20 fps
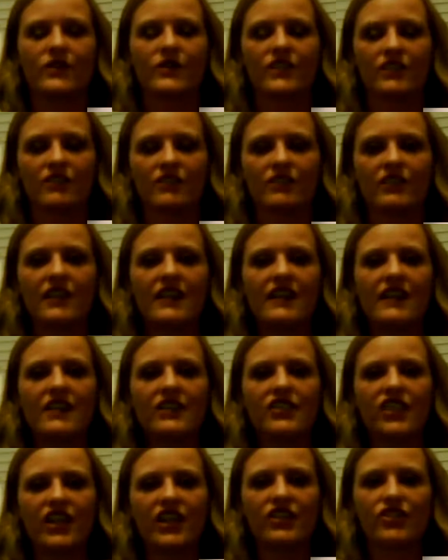to
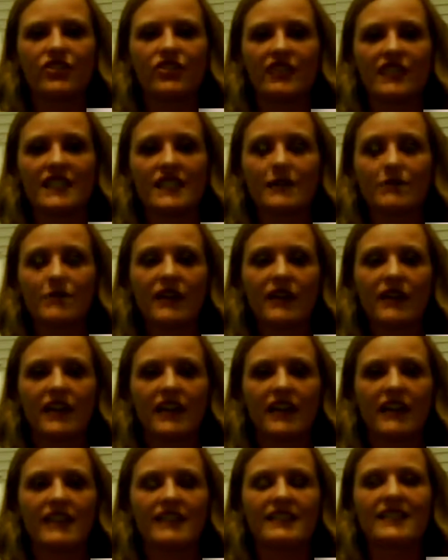change your
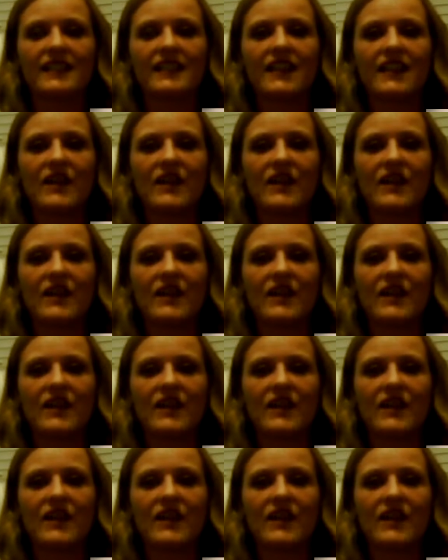experience,